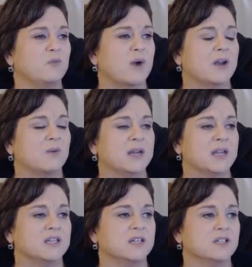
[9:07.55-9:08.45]
Why do we
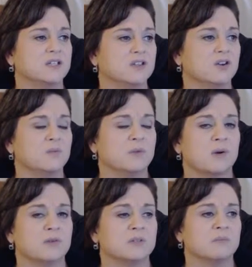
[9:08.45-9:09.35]
need to consume the most